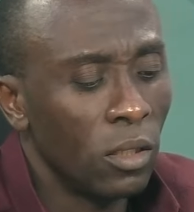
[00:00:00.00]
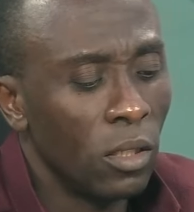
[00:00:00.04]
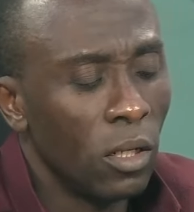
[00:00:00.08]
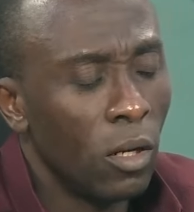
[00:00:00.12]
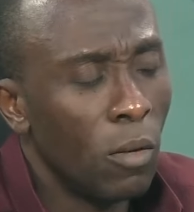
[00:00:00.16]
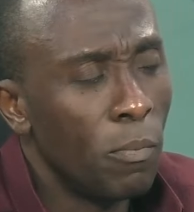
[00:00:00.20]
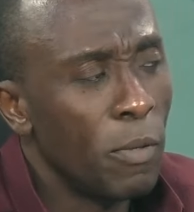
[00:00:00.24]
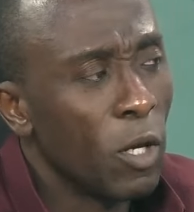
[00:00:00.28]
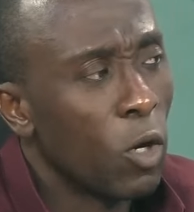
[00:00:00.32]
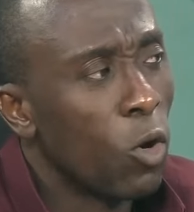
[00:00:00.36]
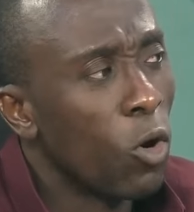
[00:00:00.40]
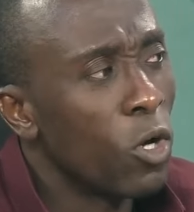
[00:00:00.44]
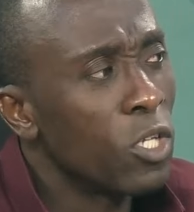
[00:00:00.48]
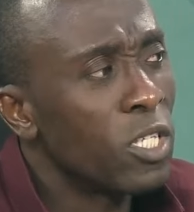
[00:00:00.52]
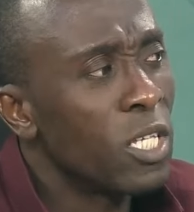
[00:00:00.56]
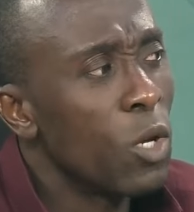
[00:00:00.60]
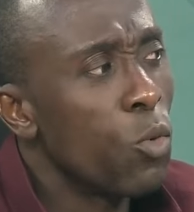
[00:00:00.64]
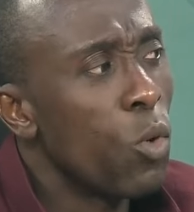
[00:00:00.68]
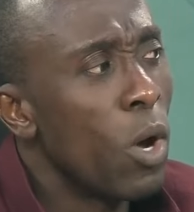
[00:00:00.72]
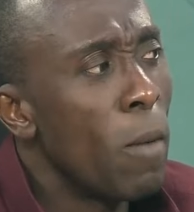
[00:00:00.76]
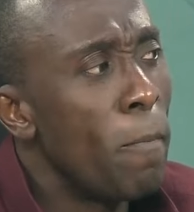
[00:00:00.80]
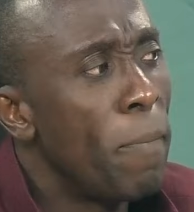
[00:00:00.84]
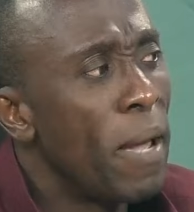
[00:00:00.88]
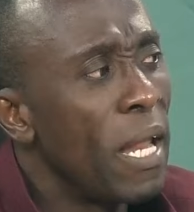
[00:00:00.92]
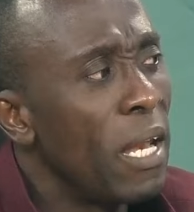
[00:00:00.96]
Because they
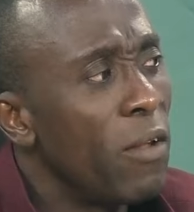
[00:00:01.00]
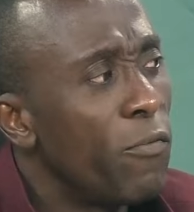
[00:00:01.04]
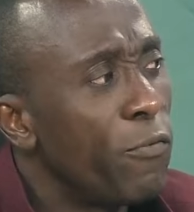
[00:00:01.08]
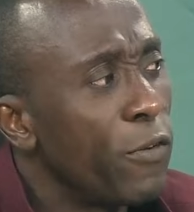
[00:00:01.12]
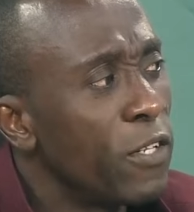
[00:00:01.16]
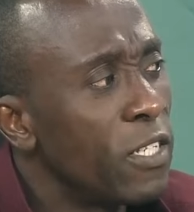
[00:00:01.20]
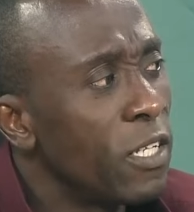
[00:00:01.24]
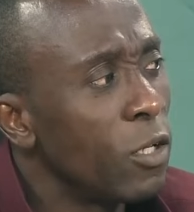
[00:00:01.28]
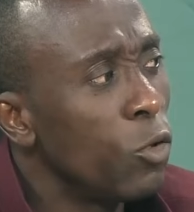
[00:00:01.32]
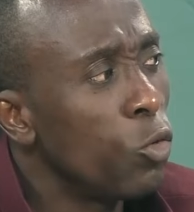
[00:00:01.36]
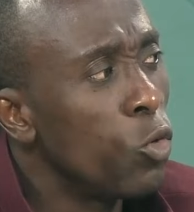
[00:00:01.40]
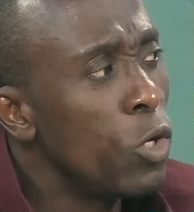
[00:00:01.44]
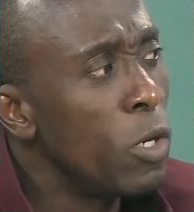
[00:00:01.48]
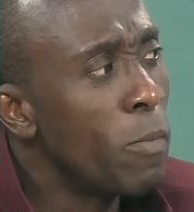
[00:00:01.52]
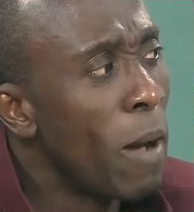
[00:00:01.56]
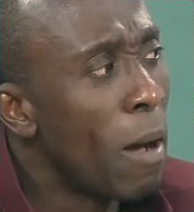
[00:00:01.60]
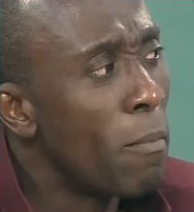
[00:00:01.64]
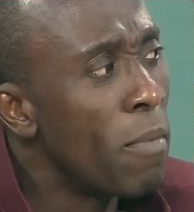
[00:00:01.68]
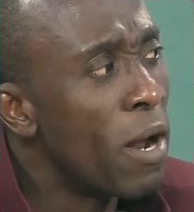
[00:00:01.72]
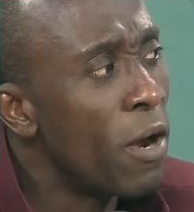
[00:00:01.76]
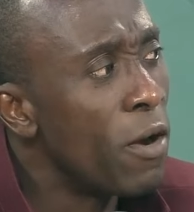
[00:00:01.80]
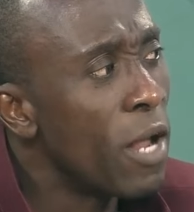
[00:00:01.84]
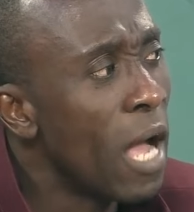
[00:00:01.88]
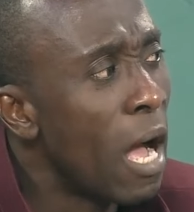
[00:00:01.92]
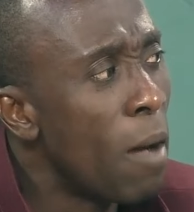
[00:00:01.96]
were benefiting. Unima
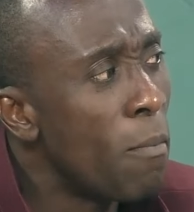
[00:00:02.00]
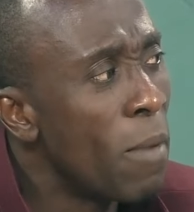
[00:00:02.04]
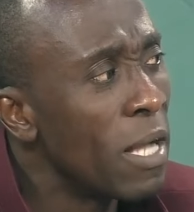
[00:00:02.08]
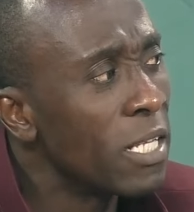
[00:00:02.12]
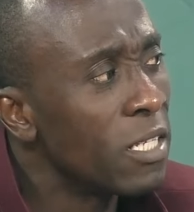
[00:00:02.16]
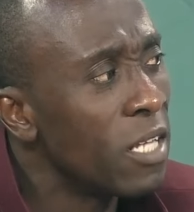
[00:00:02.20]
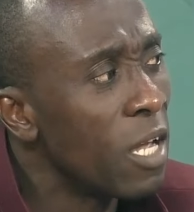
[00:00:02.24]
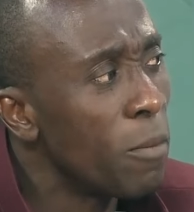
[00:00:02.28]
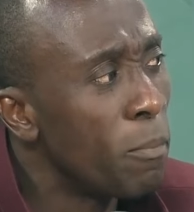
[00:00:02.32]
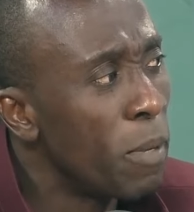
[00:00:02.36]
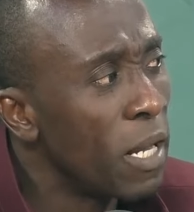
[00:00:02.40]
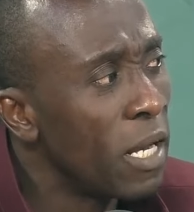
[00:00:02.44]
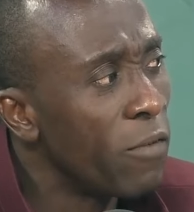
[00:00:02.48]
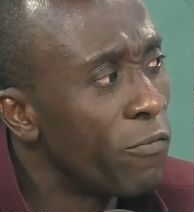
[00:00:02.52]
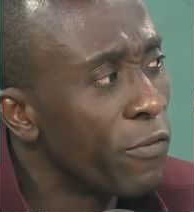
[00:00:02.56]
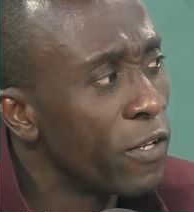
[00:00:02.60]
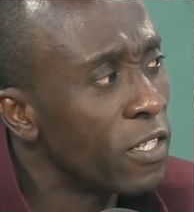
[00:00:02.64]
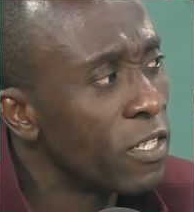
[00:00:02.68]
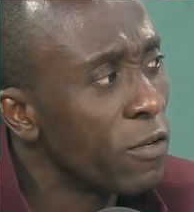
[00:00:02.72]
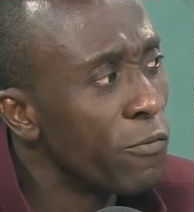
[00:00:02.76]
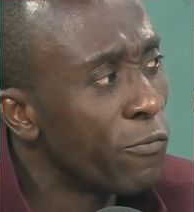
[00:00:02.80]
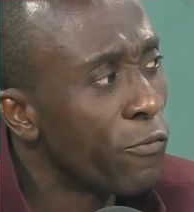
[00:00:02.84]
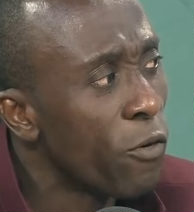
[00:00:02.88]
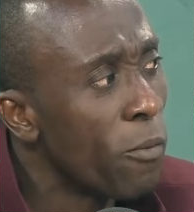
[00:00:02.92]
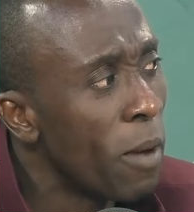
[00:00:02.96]
Mary, how much they are
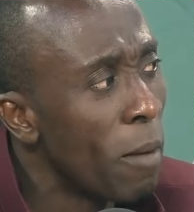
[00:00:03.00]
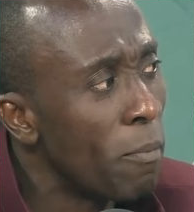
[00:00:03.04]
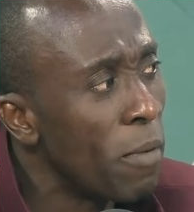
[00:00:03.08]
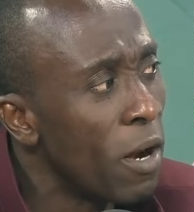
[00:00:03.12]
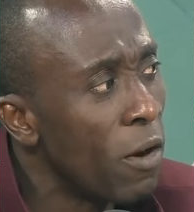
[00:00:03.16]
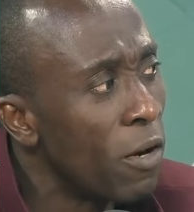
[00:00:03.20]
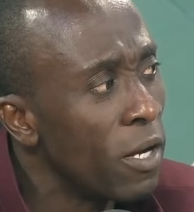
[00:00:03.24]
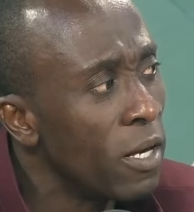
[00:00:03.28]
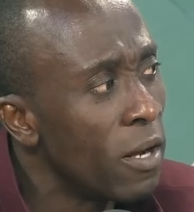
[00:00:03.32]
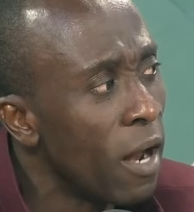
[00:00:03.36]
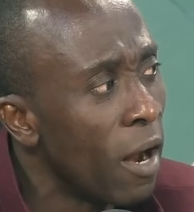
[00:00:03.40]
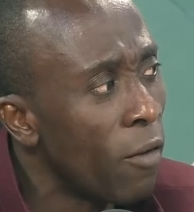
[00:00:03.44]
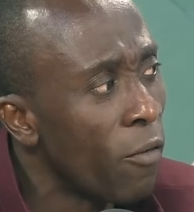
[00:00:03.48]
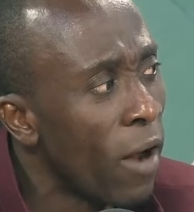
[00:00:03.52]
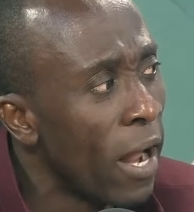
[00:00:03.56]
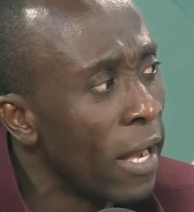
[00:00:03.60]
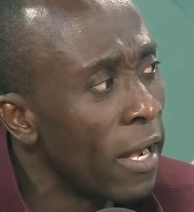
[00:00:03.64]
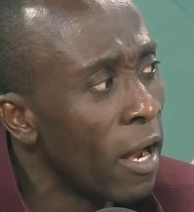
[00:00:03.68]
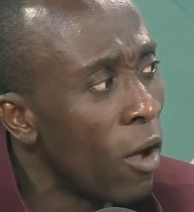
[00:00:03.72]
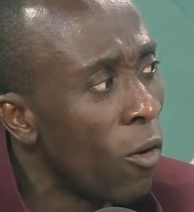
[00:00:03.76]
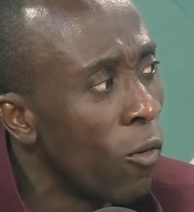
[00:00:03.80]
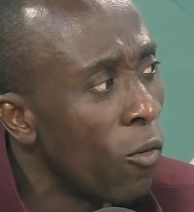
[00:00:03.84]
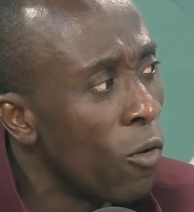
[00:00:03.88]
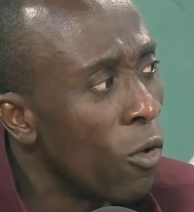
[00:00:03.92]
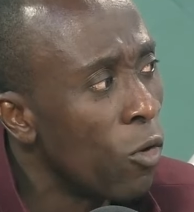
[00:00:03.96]
benefiting from Ameri now, right
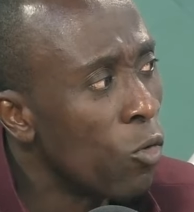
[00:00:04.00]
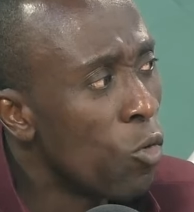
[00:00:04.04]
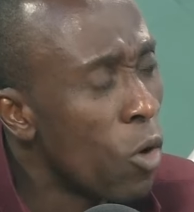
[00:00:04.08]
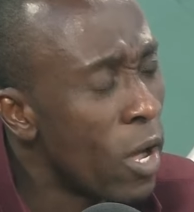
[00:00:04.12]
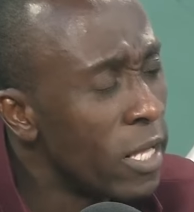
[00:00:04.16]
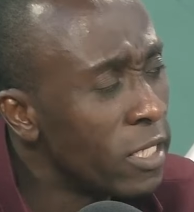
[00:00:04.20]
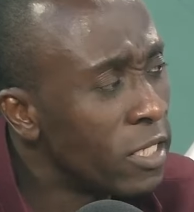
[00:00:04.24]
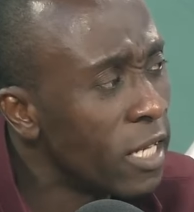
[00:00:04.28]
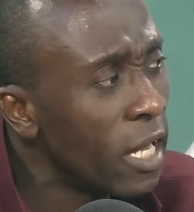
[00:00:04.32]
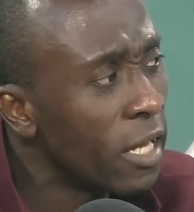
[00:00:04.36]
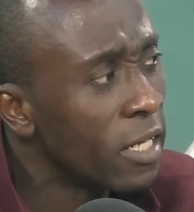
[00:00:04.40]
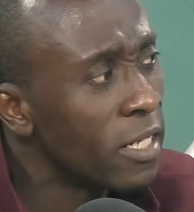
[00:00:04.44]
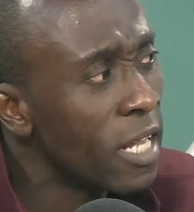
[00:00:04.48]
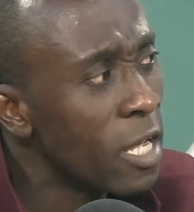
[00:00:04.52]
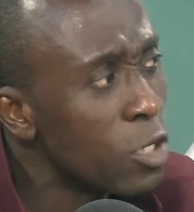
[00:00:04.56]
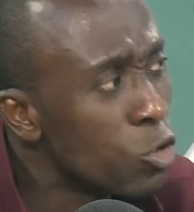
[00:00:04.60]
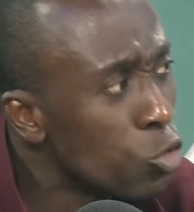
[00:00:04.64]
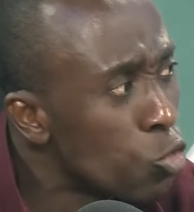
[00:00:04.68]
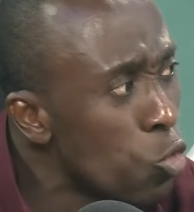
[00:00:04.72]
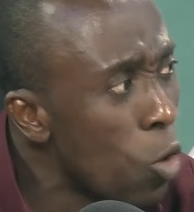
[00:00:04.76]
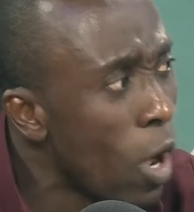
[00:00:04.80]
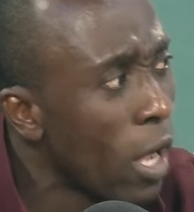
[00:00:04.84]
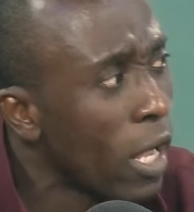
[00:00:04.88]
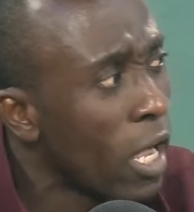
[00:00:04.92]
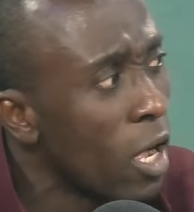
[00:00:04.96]
now? Go and check the
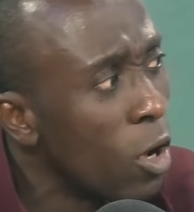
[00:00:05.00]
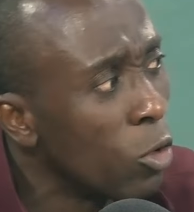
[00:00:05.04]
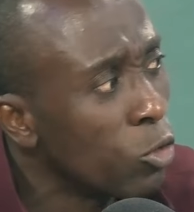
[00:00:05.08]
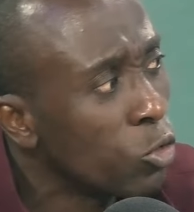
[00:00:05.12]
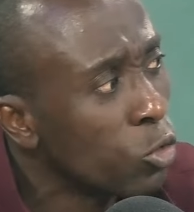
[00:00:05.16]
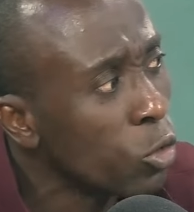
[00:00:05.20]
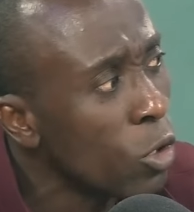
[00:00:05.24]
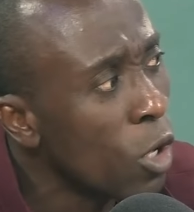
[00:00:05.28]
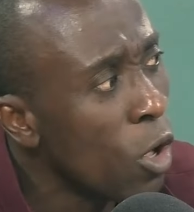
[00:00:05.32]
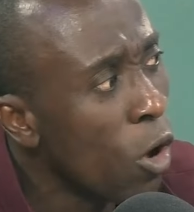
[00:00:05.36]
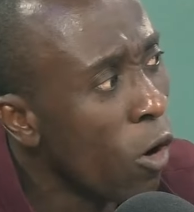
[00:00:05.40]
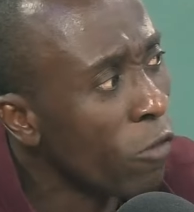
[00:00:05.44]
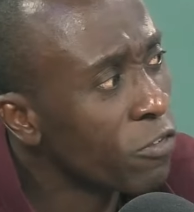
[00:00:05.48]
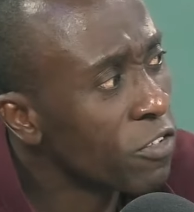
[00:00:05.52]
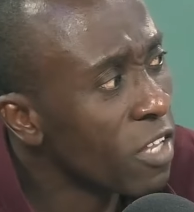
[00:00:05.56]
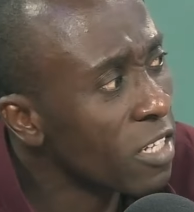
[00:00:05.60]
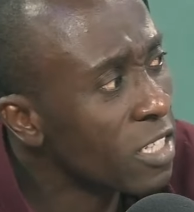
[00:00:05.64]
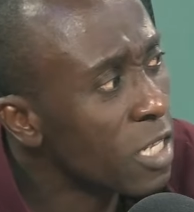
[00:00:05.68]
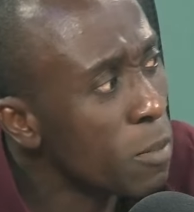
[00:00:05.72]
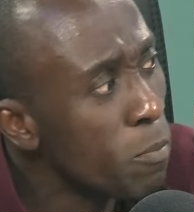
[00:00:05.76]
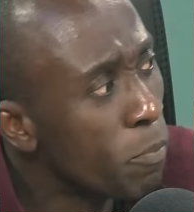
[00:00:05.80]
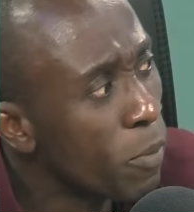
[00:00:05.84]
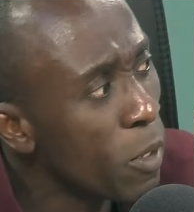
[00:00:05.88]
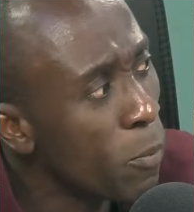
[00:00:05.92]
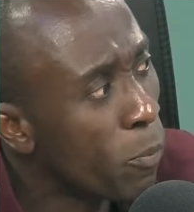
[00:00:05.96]
escrow account of
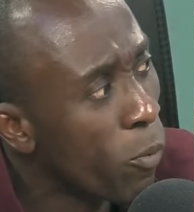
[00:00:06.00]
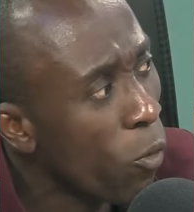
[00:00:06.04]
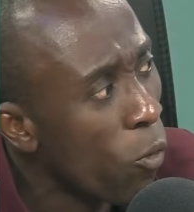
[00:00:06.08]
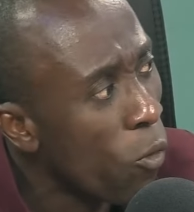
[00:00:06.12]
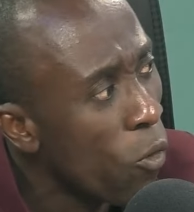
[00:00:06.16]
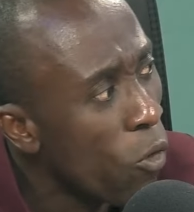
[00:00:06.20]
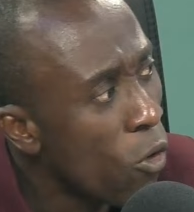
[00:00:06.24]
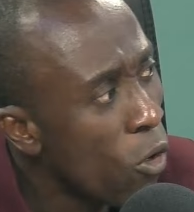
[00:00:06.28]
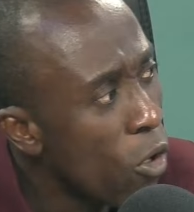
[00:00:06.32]
certain people.